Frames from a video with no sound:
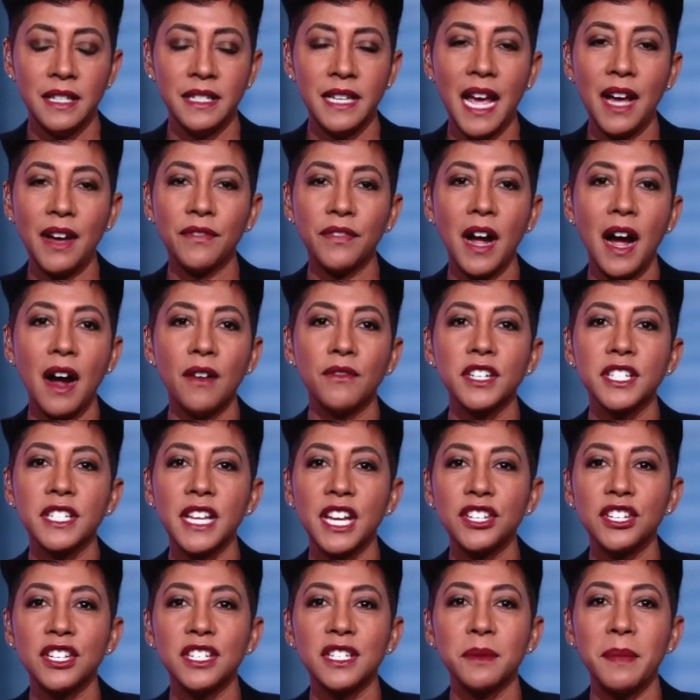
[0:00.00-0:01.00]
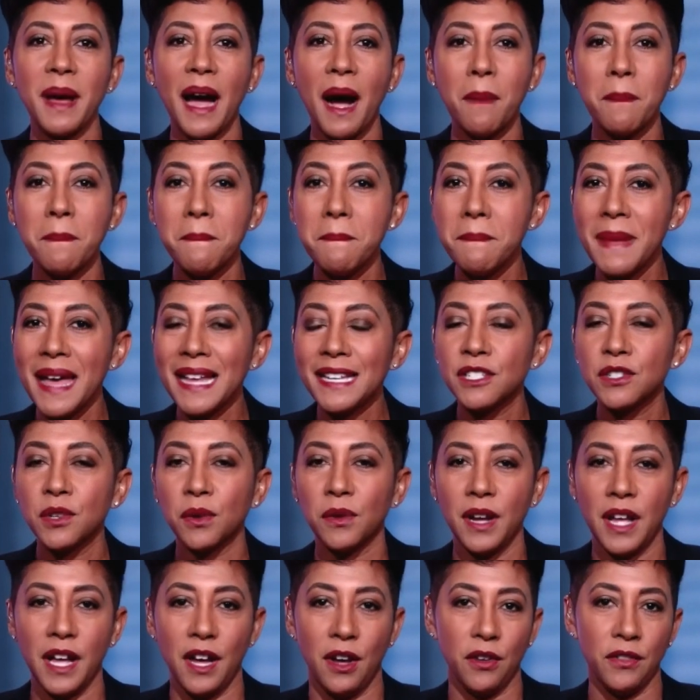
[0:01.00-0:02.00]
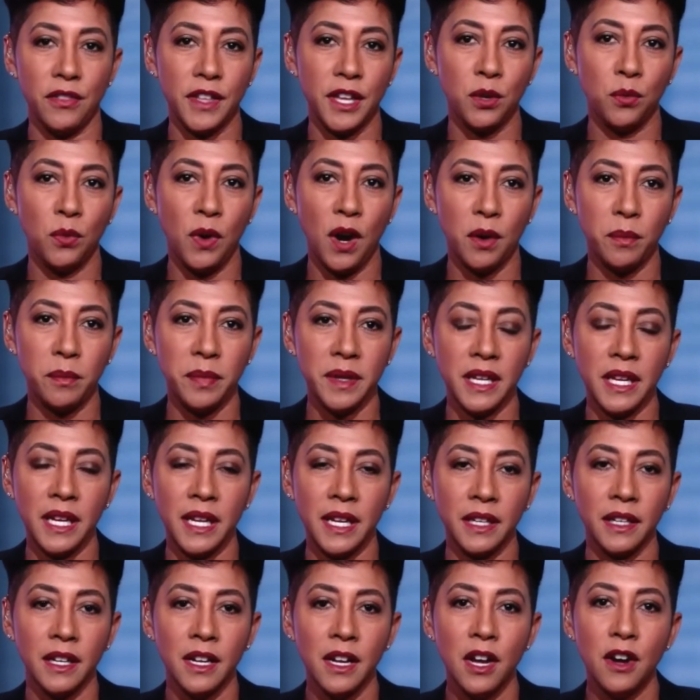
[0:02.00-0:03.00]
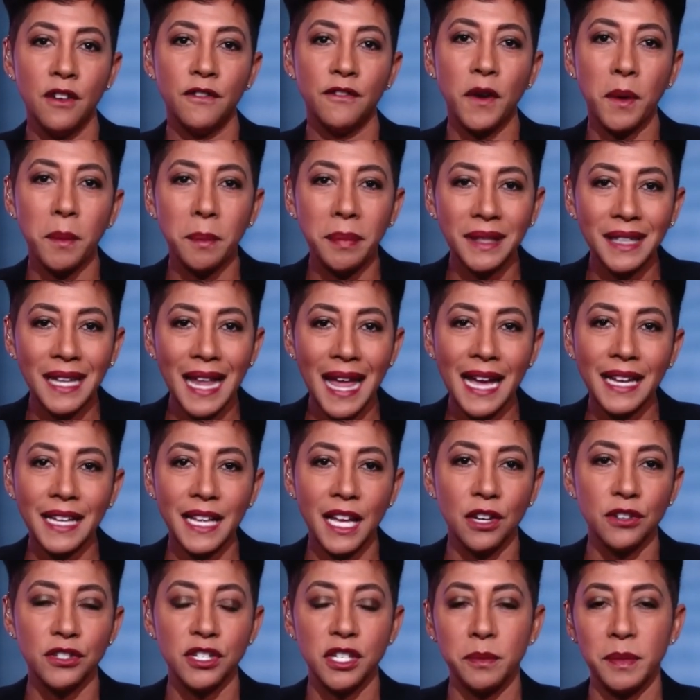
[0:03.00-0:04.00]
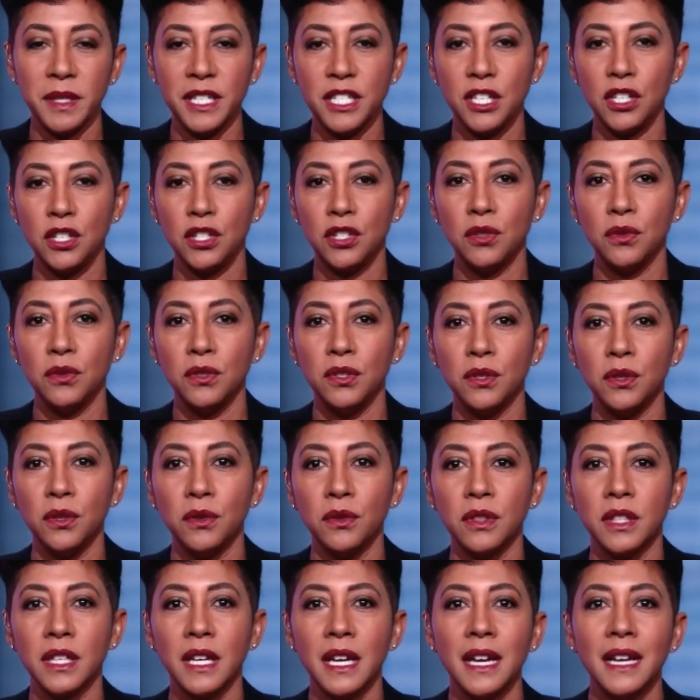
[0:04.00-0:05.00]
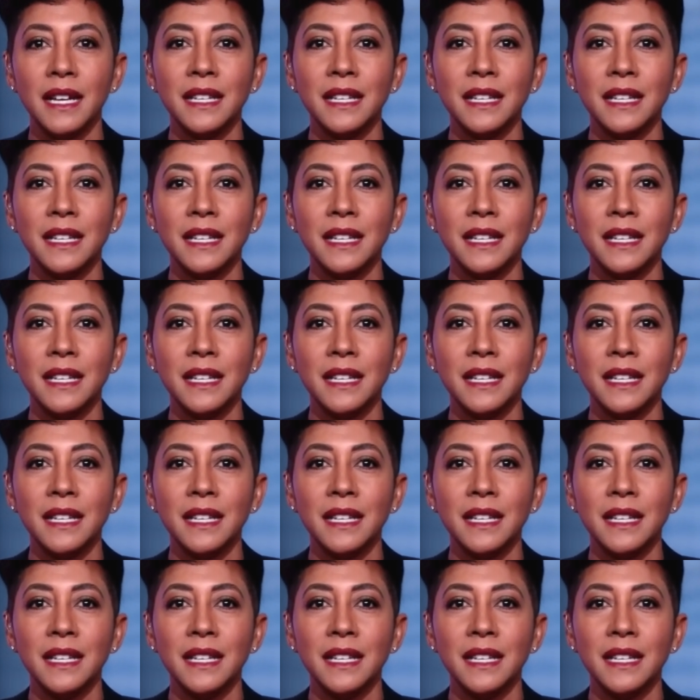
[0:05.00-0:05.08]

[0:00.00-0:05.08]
to have conversations about mental health and well-being for Black LGBTQ youth.